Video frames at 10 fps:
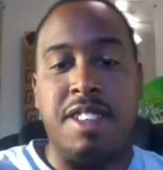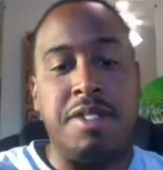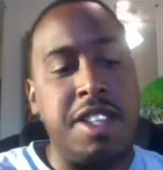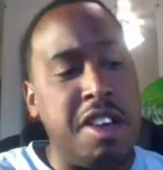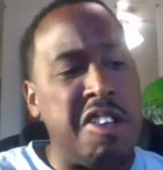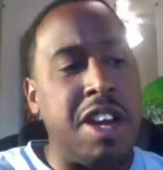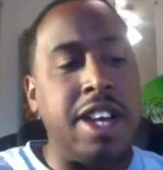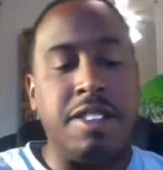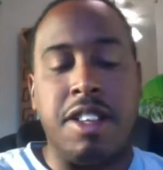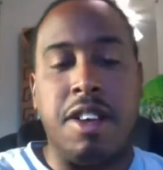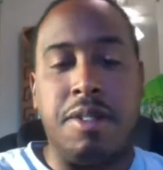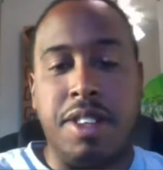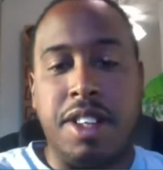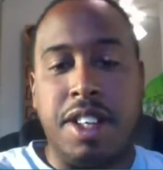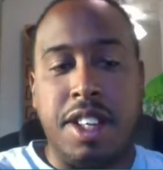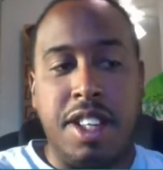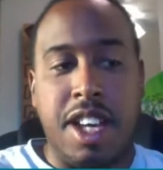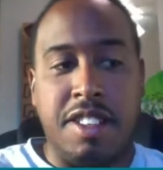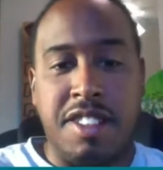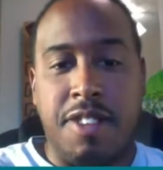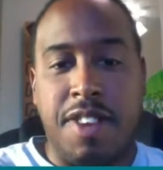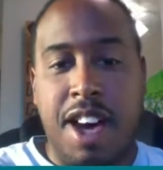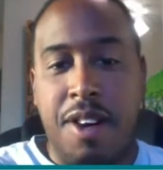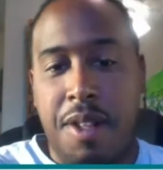I said, all right, you know, like stuff out.